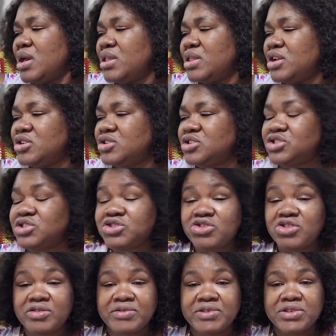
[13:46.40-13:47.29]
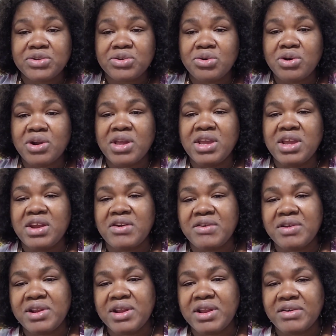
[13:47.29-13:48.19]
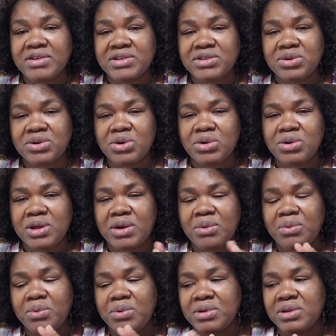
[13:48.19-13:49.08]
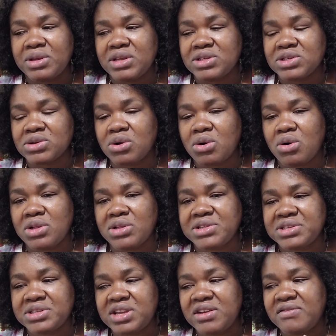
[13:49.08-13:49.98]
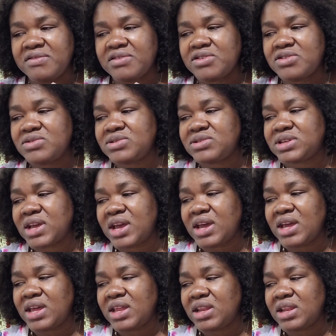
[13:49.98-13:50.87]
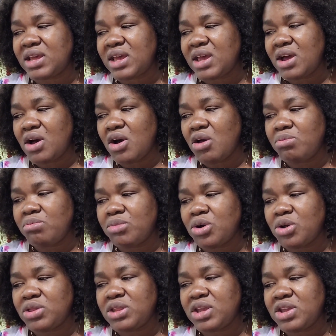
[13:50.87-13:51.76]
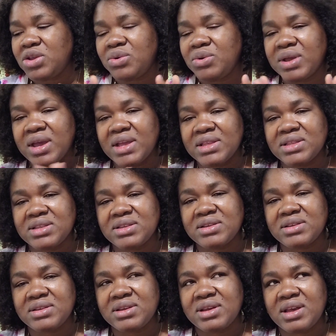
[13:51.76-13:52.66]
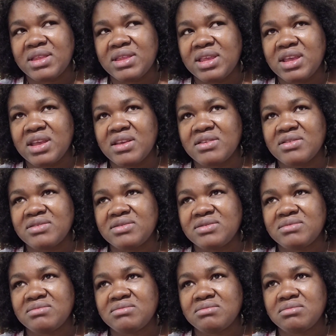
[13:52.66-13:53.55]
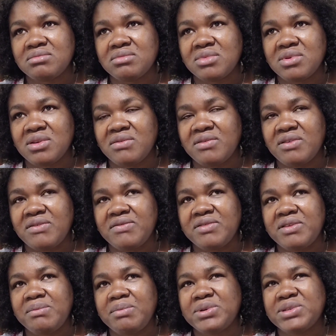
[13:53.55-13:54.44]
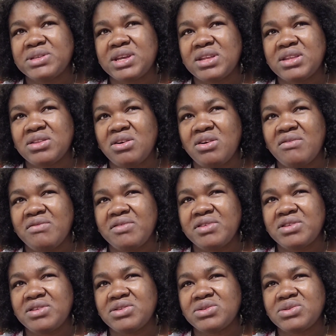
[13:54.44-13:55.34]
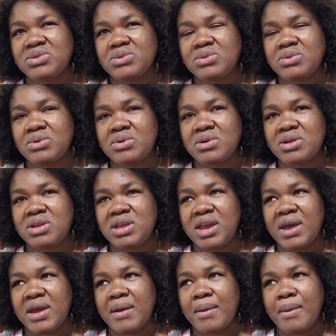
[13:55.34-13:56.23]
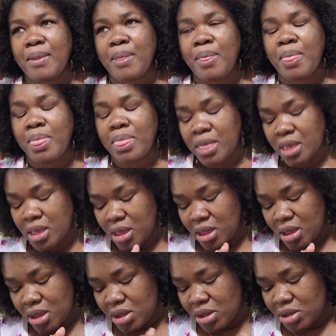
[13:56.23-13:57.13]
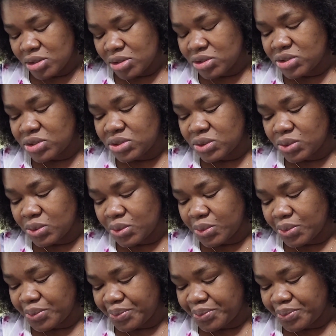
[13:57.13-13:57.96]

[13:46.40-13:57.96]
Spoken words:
There's a thrift store here in Arizona that is called Savers, and on Monday you get, I think it's 50% off in the store. Yeah. So